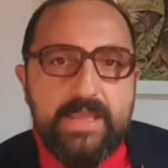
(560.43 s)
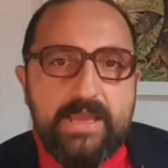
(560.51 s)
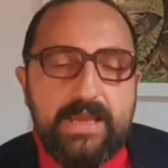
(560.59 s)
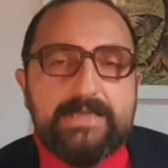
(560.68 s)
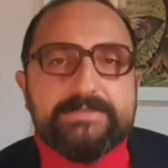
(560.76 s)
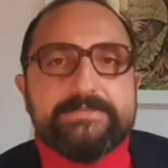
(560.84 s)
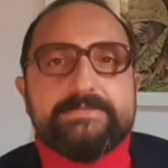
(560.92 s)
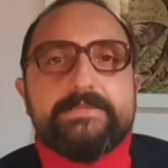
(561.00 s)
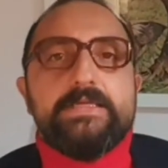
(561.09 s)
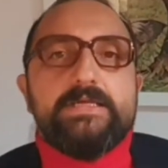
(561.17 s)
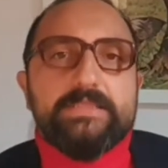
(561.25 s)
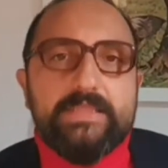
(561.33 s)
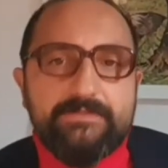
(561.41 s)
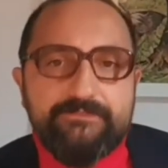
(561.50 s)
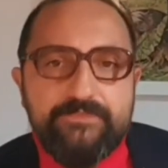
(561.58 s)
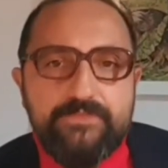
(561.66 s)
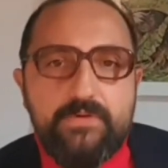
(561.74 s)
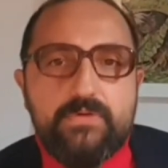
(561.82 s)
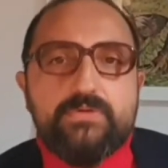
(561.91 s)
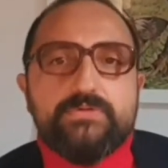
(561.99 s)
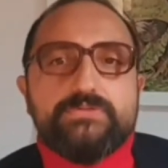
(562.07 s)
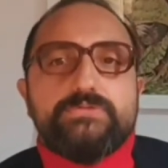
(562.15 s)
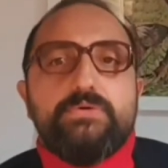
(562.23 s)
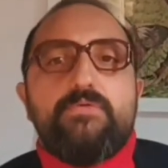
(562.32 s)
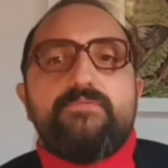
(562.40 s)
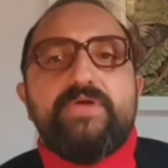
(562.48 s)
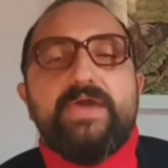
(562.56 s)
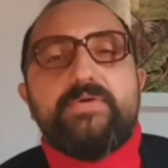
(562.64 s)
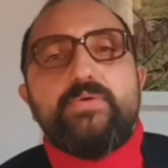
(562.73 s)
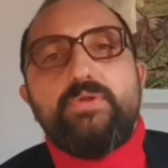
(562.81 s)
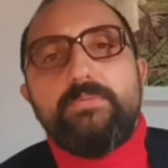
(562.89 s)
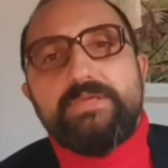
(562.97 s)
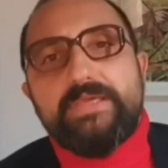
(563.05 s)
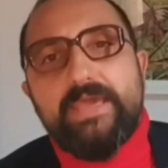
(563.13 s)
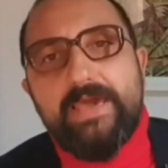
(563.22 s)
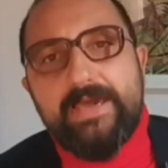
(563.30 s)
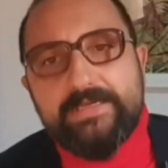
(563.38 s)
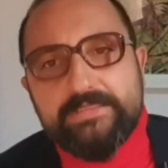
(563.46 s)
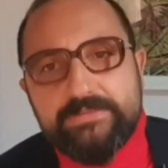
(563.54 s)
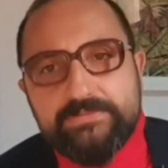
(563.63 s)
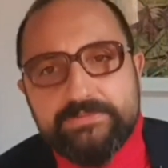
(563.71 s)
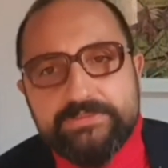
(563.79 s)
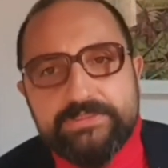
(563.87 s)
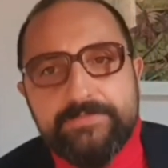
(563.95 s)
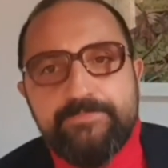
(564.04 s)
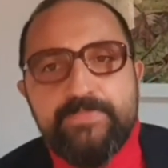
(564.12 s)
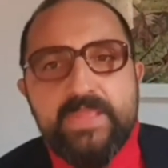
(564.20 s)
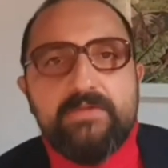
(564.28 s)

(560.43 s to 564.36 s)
Hence, the focus of economic activity